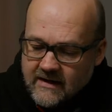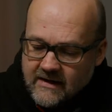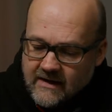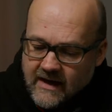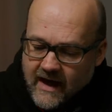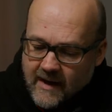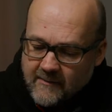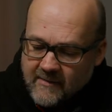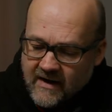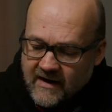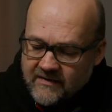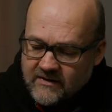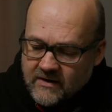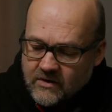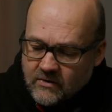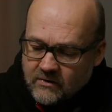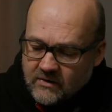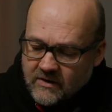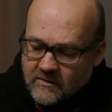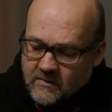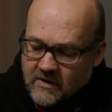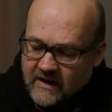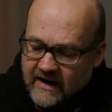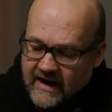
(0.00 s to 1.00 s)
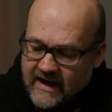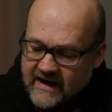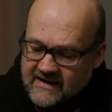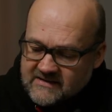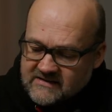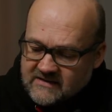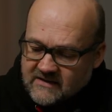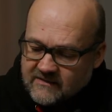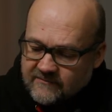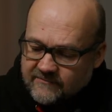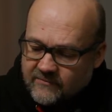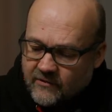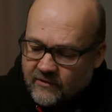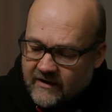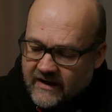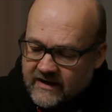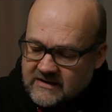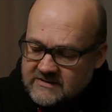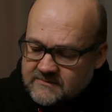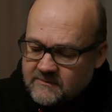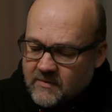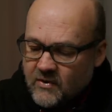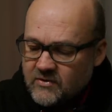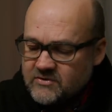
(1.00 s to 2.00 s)
am I the only one asking for
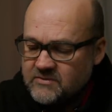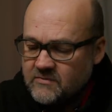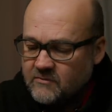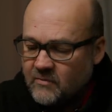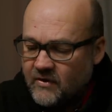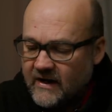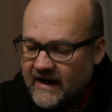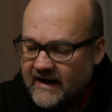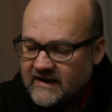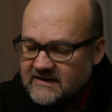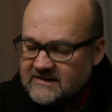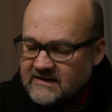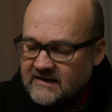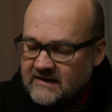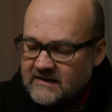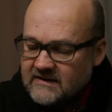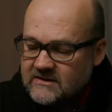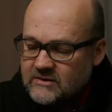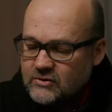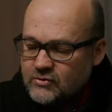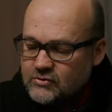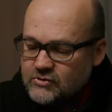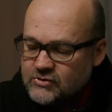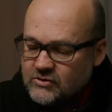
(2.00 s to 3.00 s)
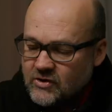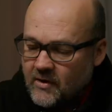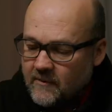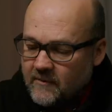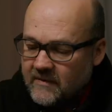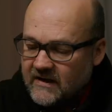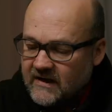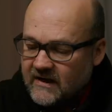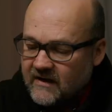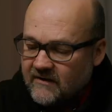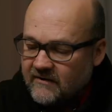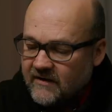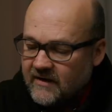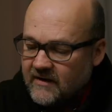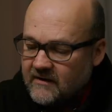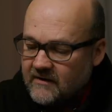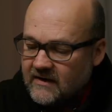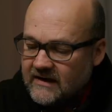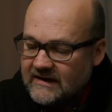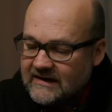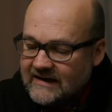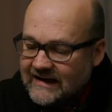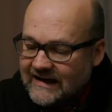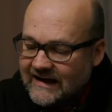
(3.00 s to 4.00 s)
exposure bracketing in two-stop
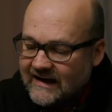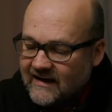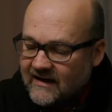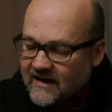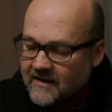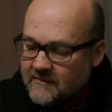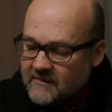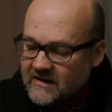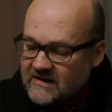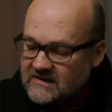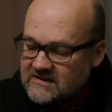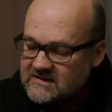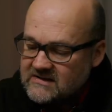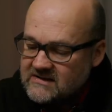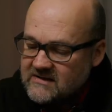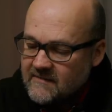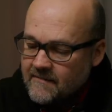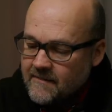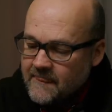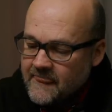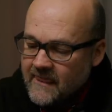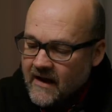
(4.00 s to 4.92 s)
increments?